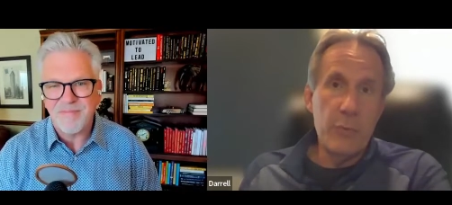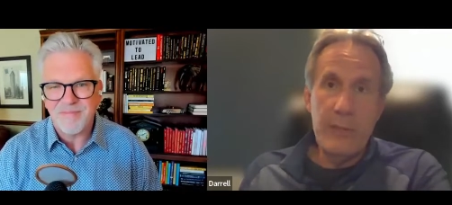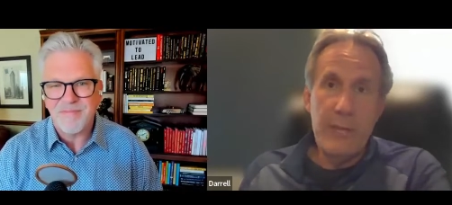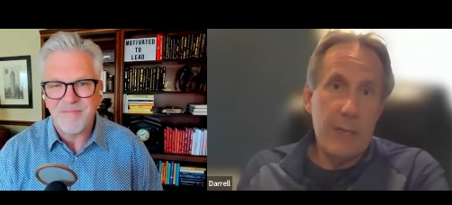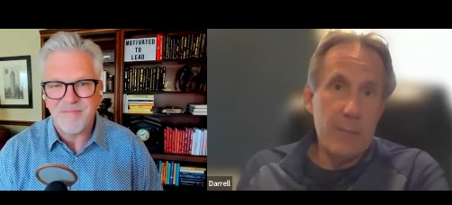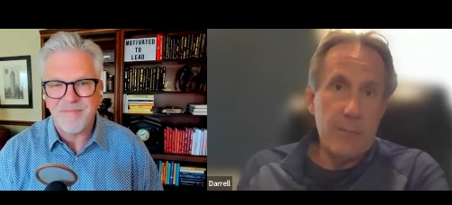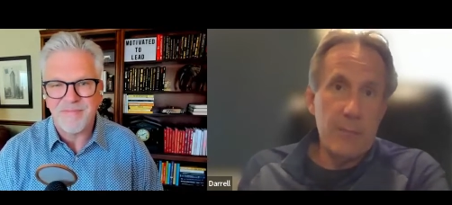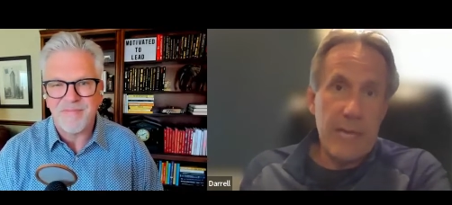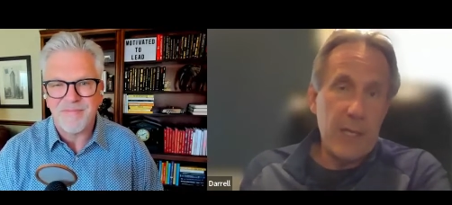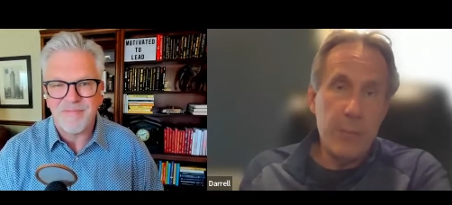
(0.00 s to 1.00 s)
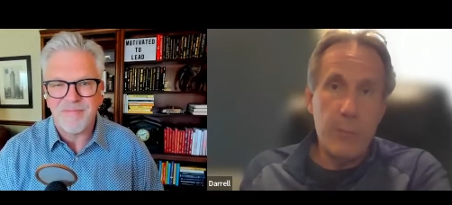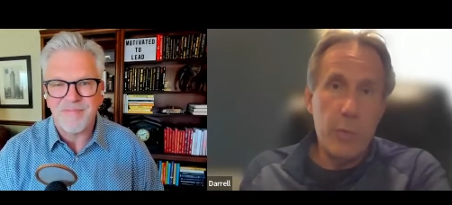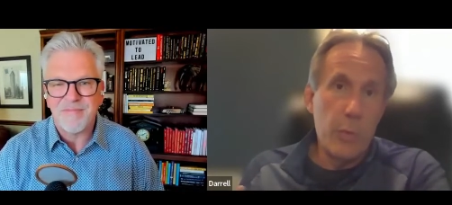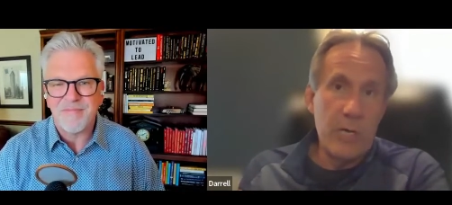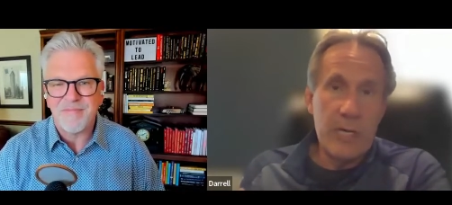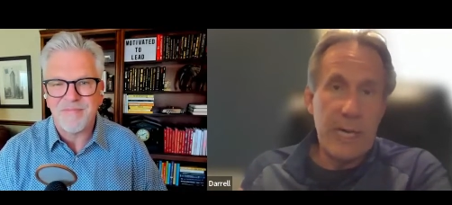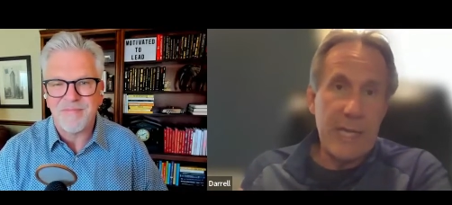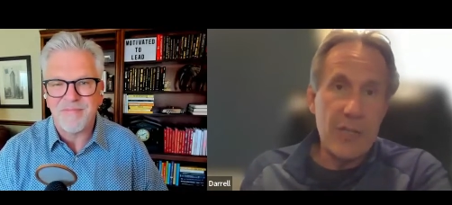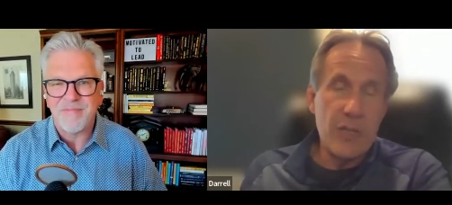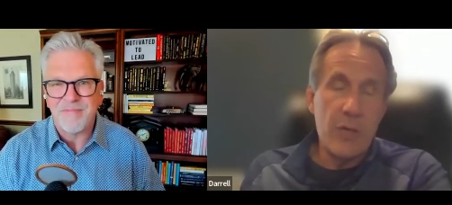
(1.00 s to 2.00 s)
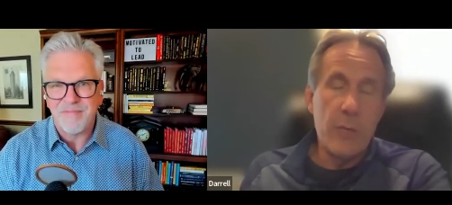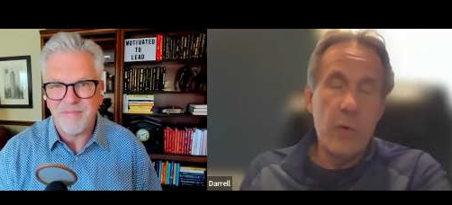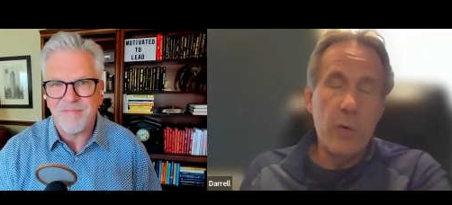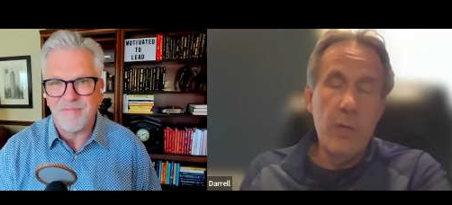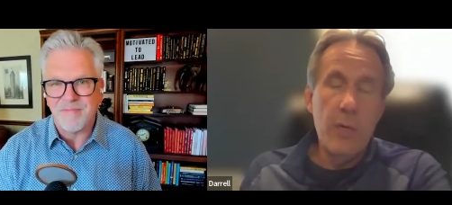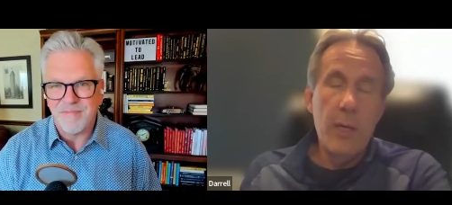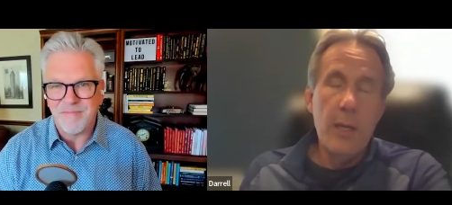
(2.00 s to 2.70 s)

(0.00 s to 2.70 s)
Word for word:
Speaker 1: We'll be that, at, we'll work in an agile mode.